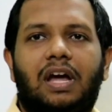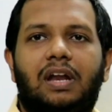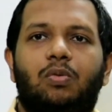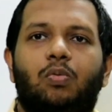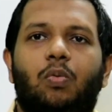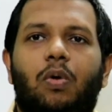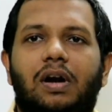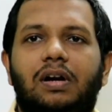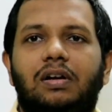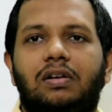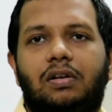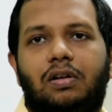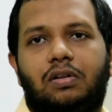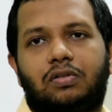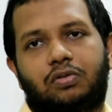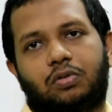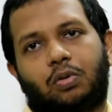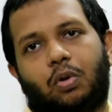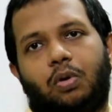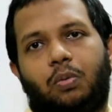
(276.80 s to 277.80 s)
and one
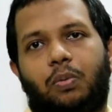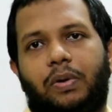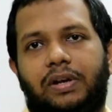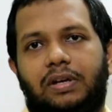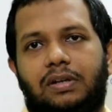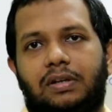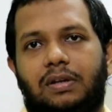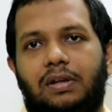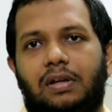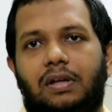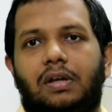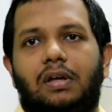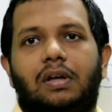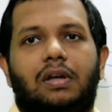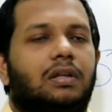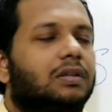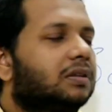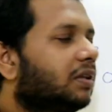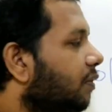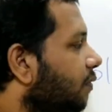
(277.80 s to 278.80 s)
solvent.
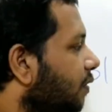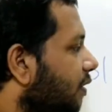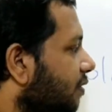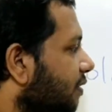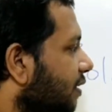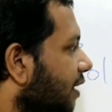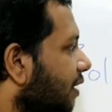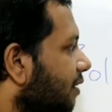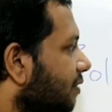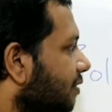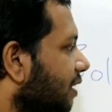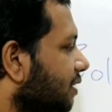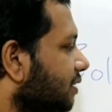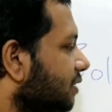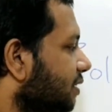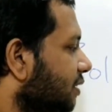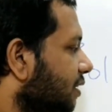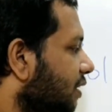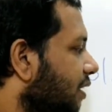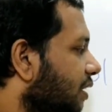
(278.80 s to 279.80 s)
Then we say
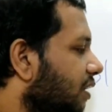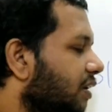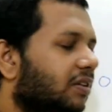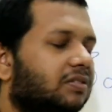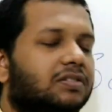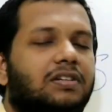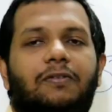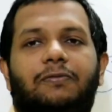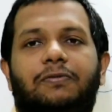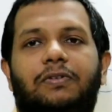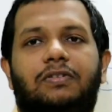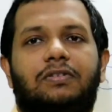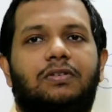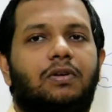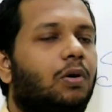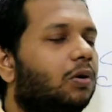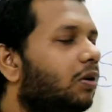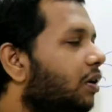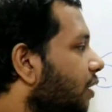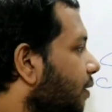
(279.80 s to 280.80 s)
such stuff is
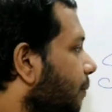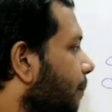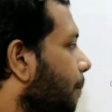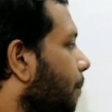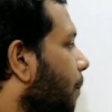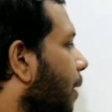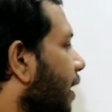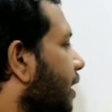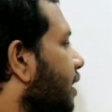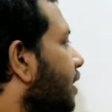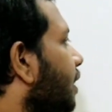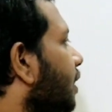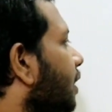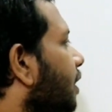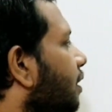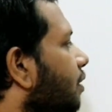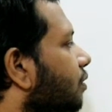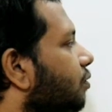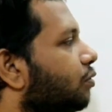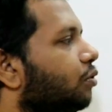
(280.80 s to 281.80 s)
called
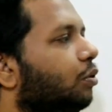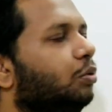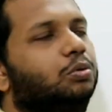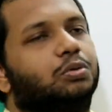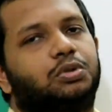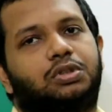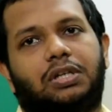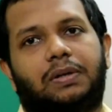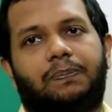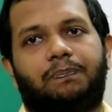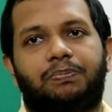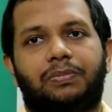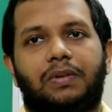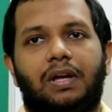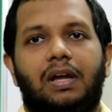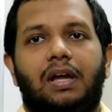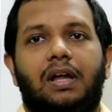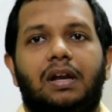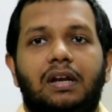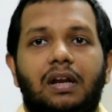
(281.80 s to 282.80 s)
binary solution.
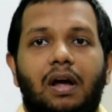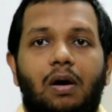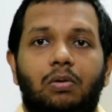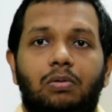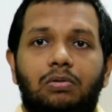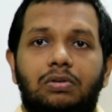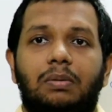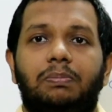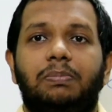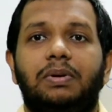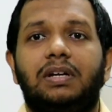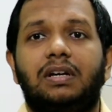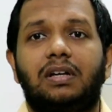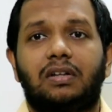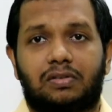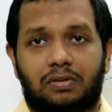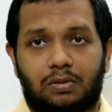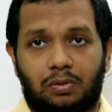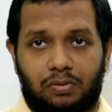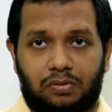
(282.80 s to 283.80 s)
Now the
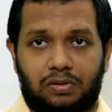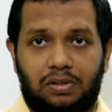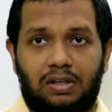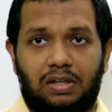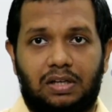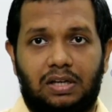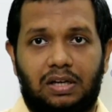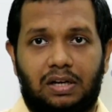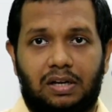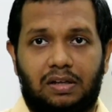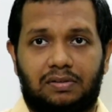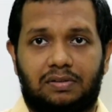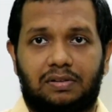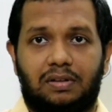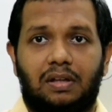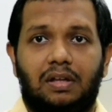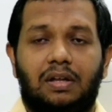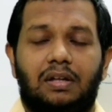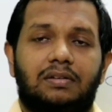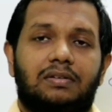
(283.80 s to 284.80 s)
biggest question here
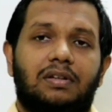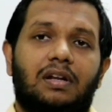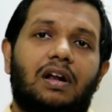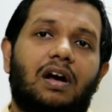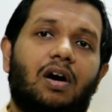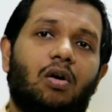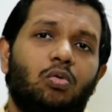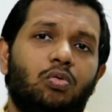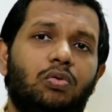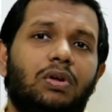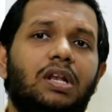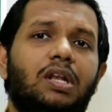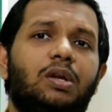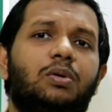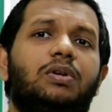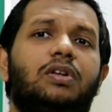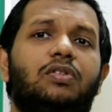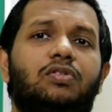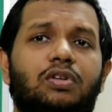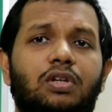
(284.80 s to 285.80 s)
is, sir, how will
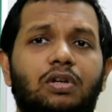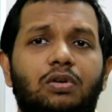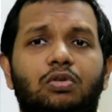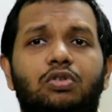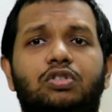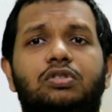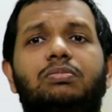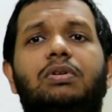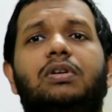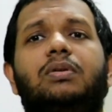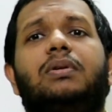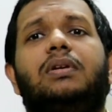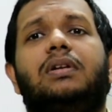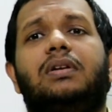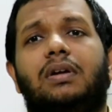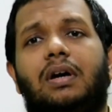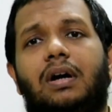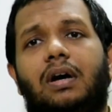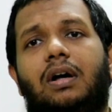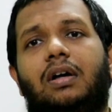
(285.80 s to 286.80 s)
you distinguish
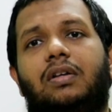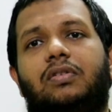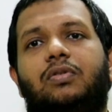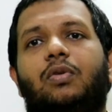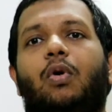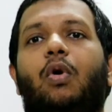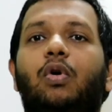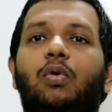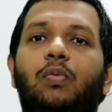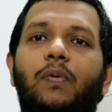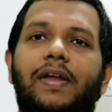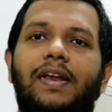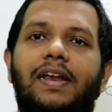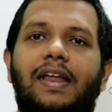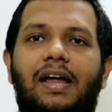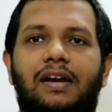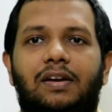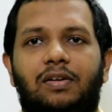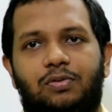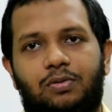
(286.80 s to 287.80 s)
between a
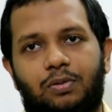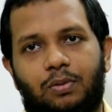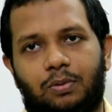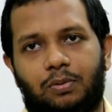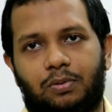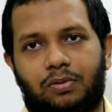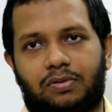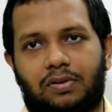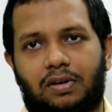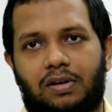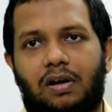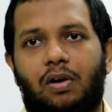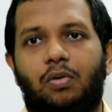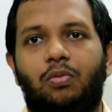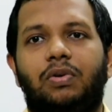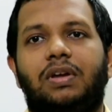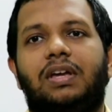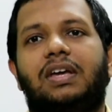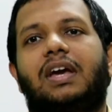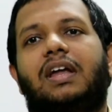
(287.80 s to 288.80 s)
solvent and a solute, sir? How
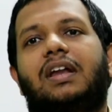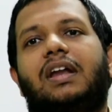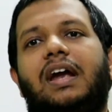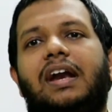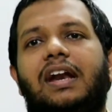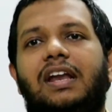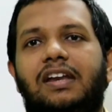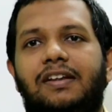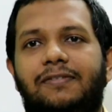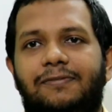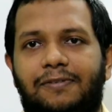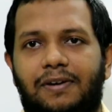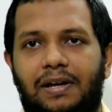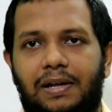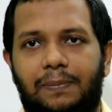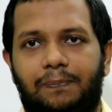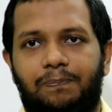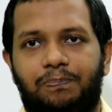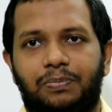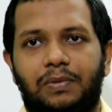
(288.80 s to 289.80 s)
we can identify?